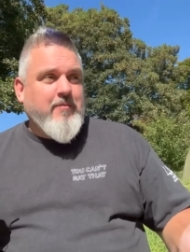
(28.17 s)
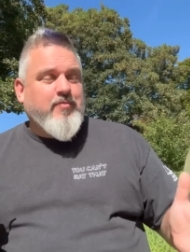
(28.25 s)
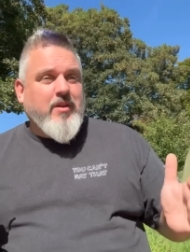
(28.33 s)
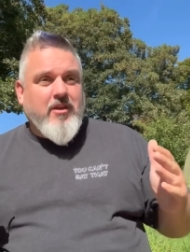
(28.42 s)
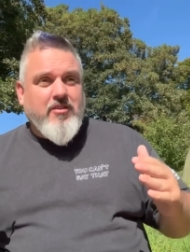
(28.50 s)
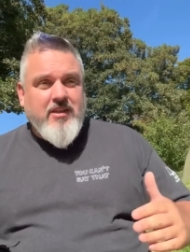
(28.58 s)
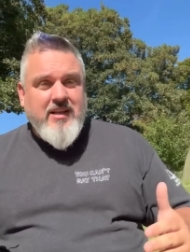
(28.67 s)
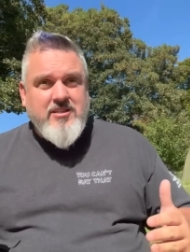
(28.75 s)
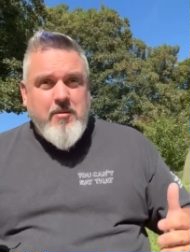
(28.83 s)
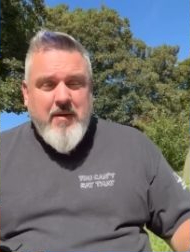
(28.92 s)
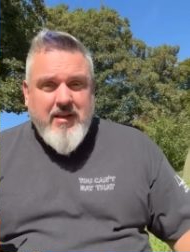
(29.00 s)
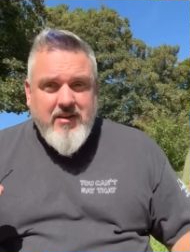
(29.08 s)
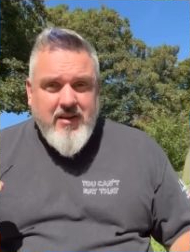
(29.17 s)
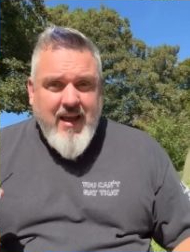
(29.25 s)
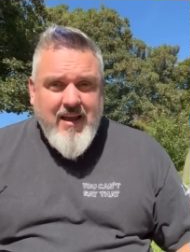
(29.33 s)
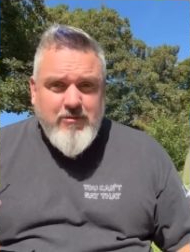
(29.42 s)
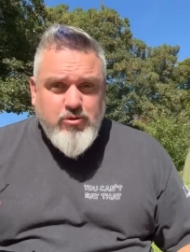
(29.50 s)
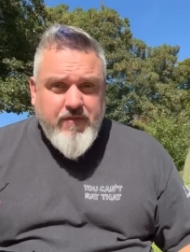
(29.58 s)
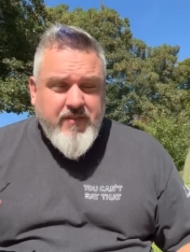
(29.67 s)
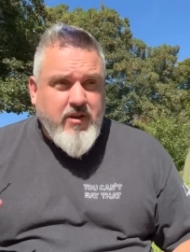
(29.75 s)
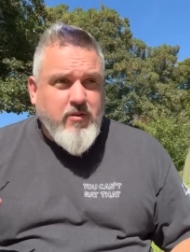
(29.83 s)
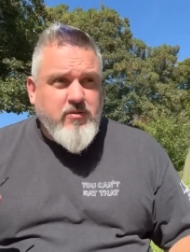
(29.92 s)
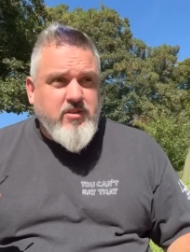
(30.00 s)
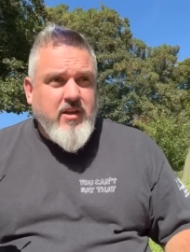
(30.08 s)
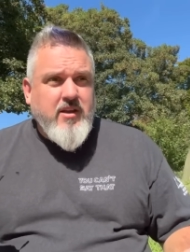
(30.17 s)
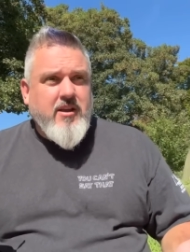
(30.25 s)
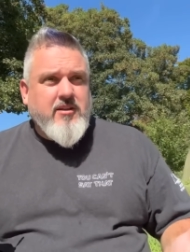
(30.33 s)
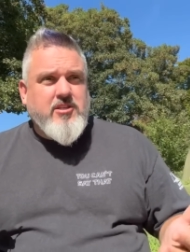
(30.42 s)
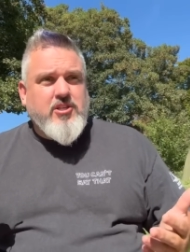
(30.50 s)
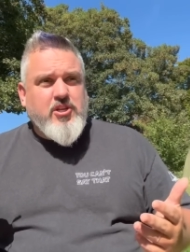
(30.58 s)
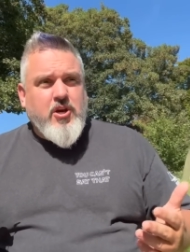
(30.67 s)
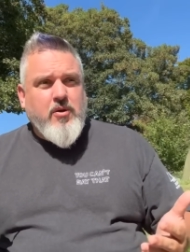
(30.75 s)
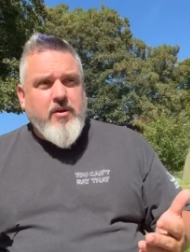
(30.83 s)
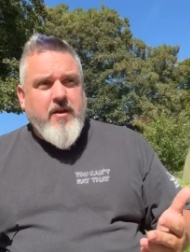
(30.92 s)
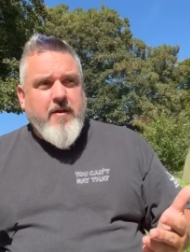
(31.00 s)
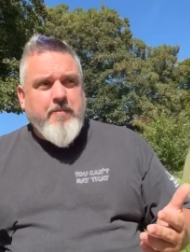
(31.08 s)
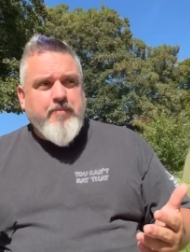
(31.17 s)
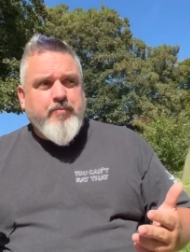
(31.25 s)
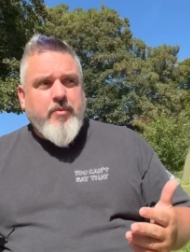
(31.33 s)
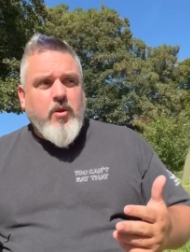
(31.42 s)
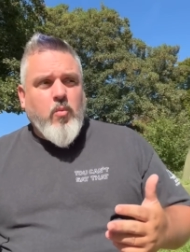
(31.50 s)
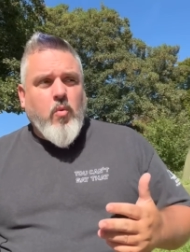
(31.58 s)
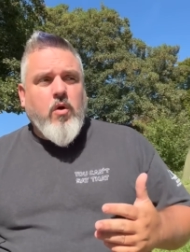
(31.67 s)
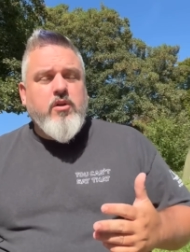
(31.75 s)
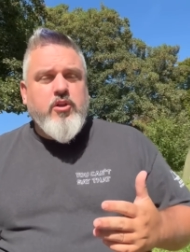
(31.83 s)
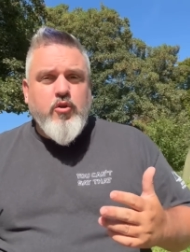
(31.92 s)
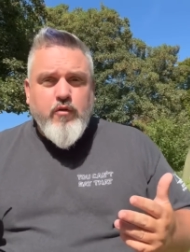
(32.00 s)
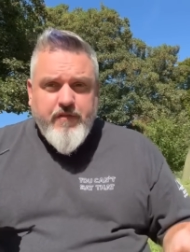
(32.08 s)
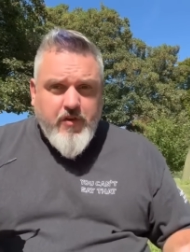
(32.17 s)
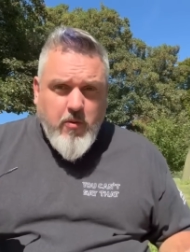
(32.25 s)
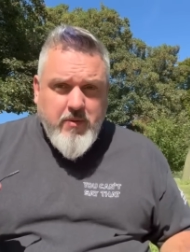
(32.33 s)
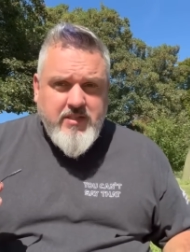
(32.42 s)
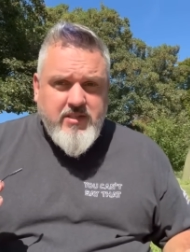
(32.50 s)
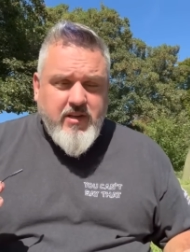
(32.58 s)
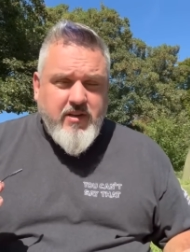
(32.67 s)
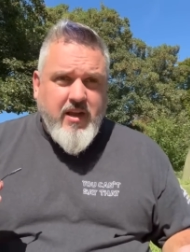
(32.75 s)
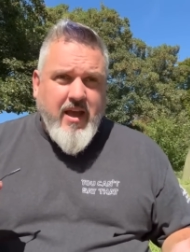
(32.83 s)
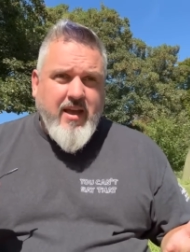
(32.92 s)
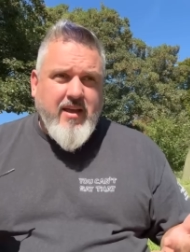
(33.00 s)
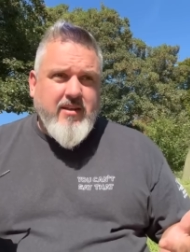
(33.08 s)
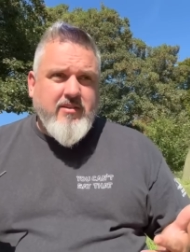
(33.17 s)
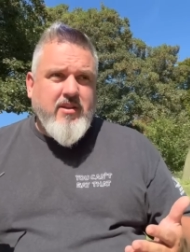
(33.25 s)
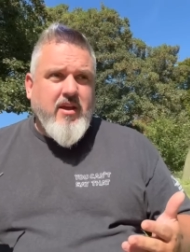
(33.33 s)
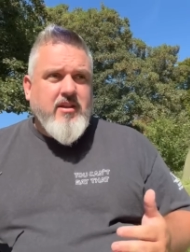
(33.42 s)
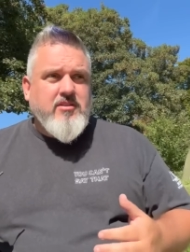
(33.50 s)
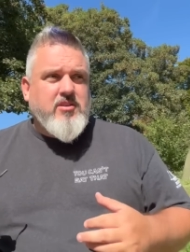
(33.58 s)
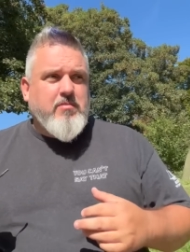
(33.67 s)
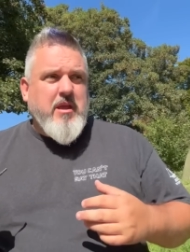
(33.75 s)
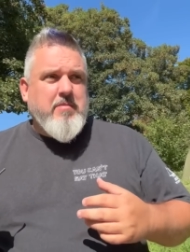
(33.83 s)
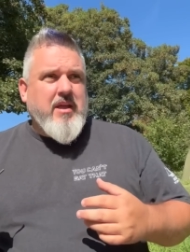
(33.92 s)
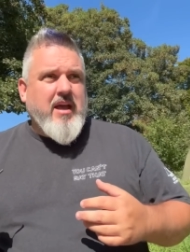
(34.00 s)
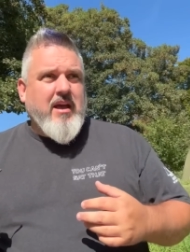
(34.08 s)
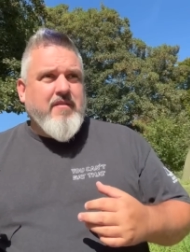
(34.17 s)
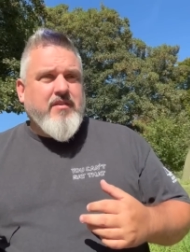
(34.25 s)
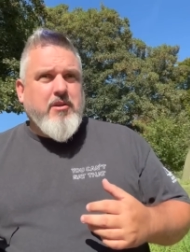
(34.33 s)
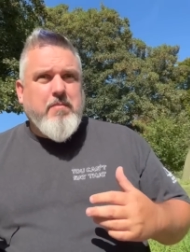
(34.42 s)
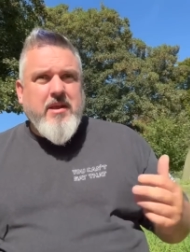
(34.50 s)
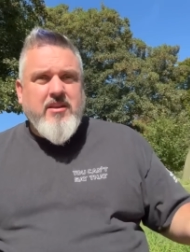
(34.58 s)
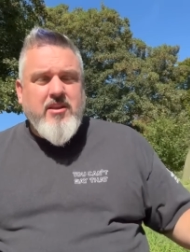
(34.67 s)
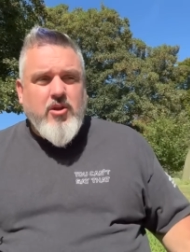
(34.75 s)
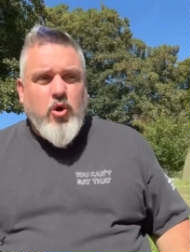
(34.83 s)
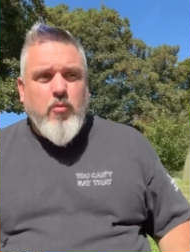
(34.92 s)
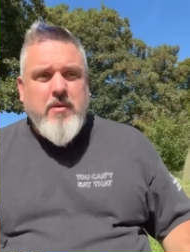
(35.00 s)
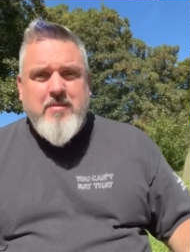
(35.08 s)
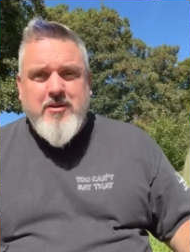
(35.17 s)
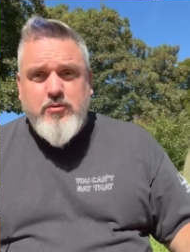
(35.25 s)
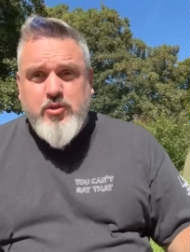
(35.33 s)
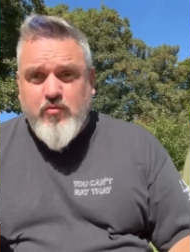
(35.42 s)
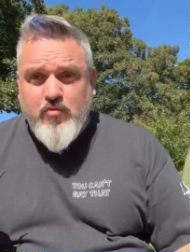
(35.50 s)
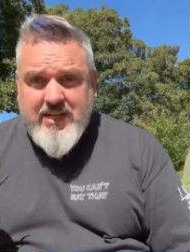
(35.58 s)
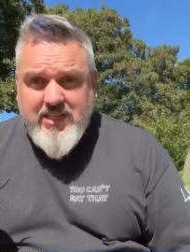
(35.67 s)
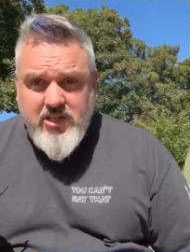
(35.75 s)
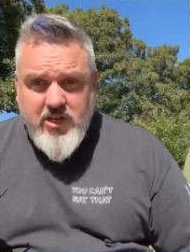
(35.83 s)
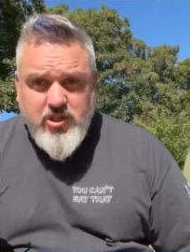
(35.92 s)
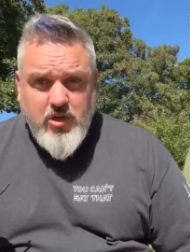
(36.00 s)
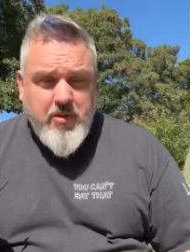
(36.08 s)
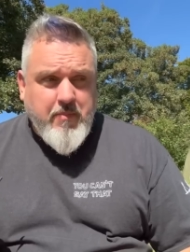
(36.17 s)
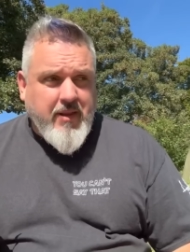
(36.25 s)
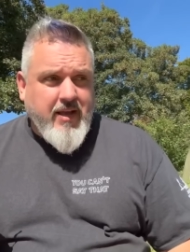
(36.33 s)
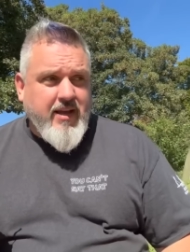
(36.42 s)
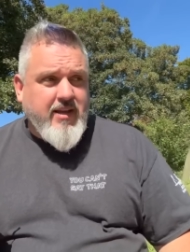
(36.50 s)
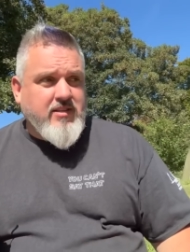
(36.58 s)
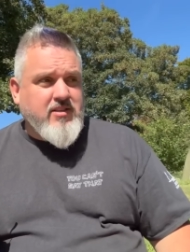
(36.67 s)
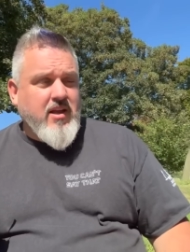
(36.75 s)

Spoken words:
And these abandoned house reviews are to show you what you've commented and to maybe have an opinion or maybe do some research on the place,